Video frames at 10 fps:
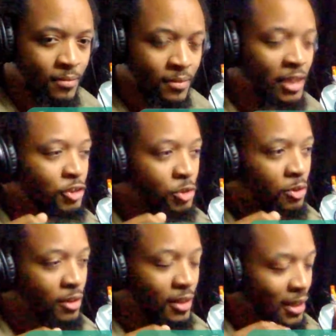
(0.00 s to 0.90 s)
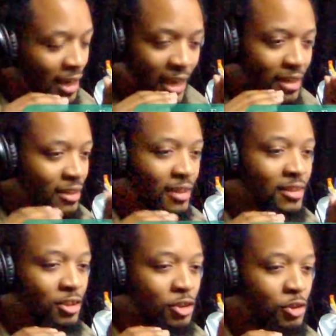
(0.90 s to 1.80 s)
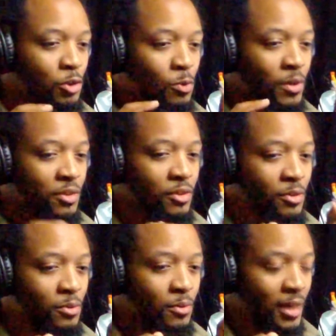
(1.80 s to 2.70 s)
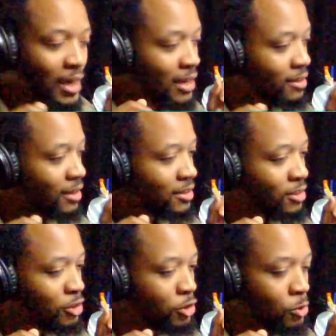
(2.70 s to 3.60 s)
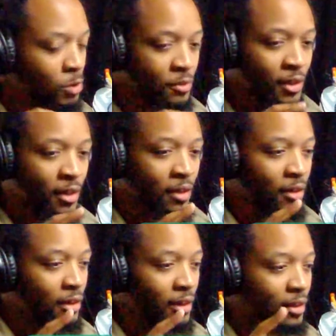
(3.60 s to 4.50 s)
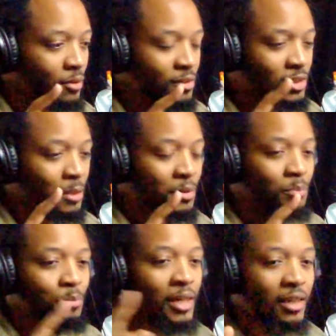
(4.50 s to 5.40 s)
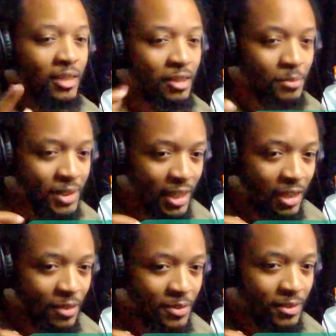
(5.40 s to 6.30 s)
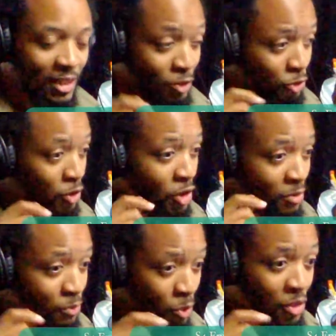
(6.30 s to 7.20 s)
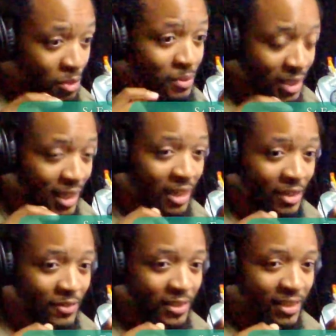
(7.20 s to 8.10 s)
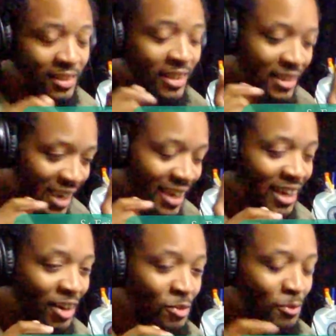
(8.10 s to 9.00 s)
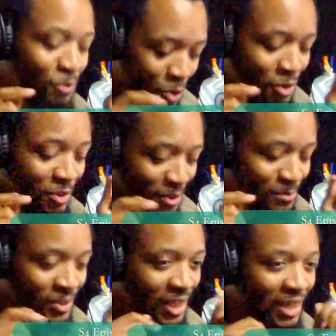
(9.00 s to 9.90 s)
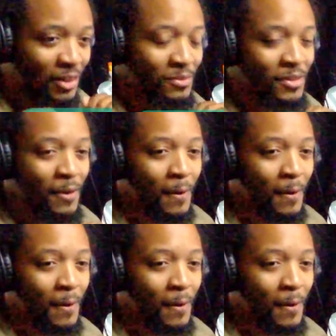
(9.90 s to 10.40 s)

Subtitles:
They joined, it had nothing to do with you. It had nothing to do with something bigger than themselves. They joined for themselves. They got out for themselves.